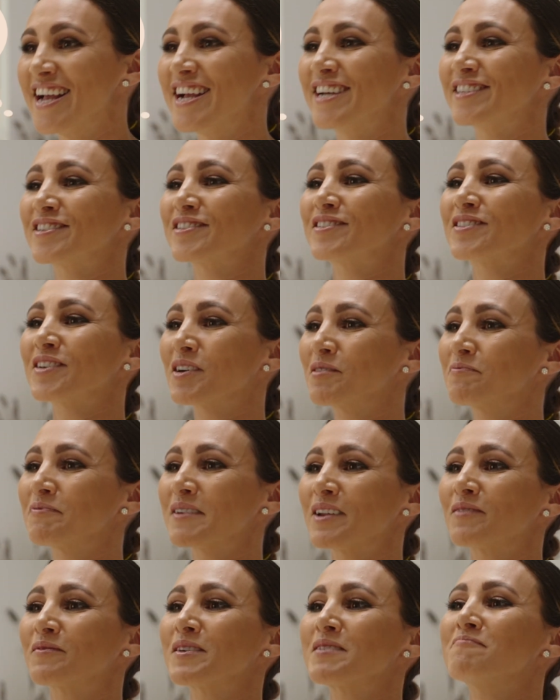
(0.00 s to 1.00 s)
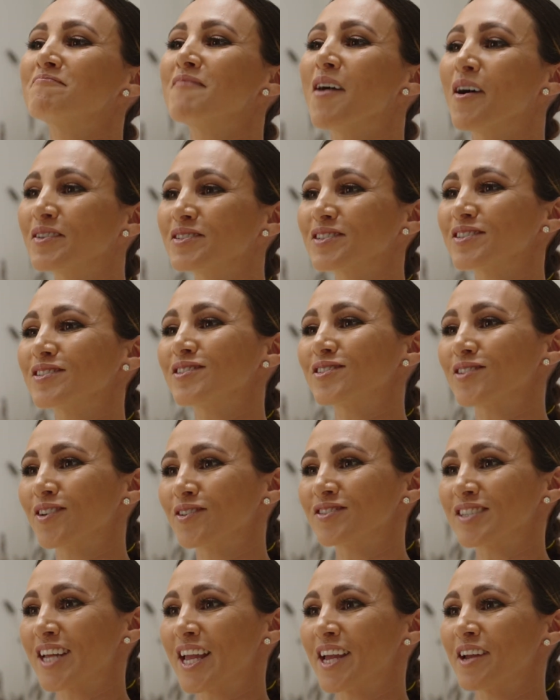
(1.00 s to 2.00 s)
is a terpene we most
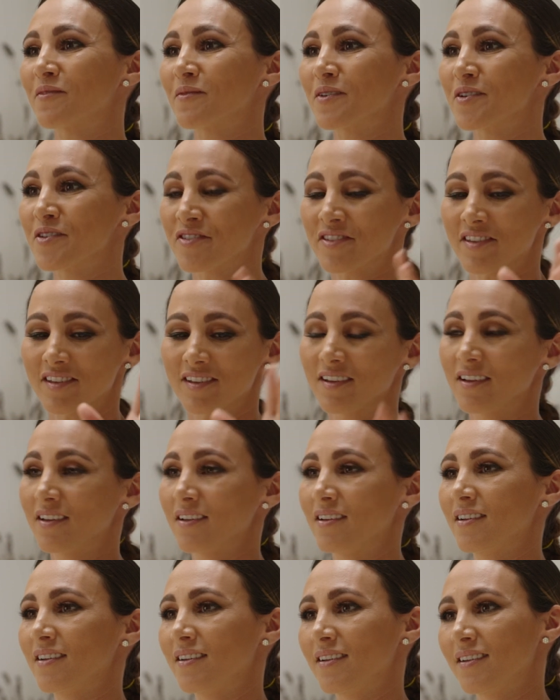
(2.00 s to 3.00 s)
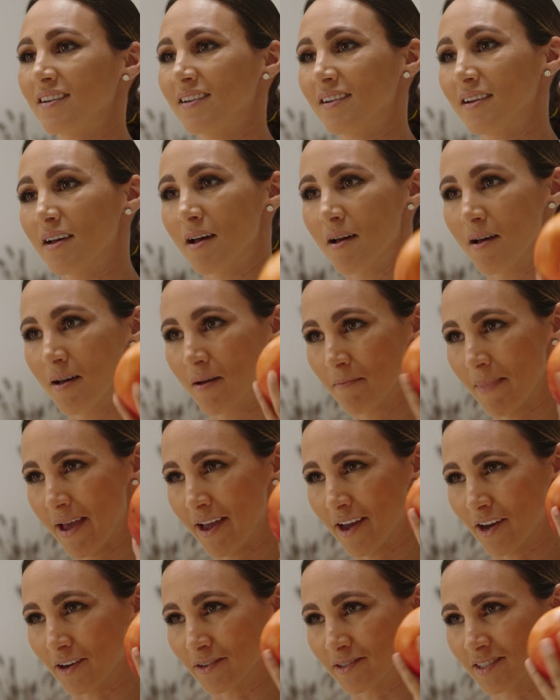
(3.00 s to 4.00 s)
associate with
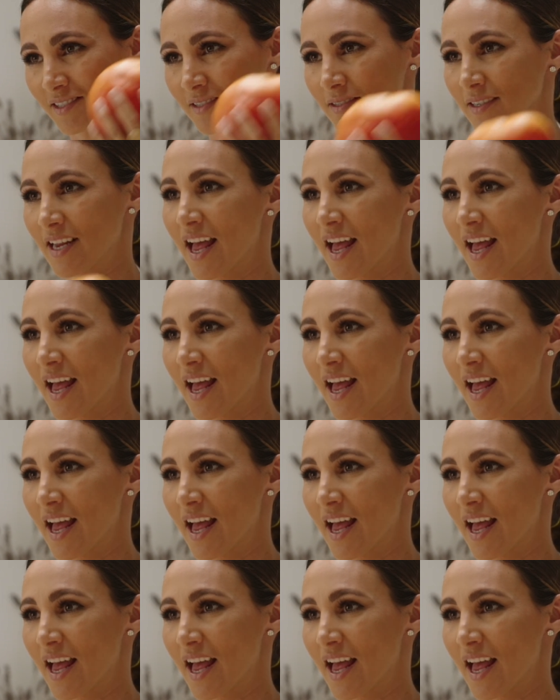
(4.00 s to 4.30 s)
mangoes.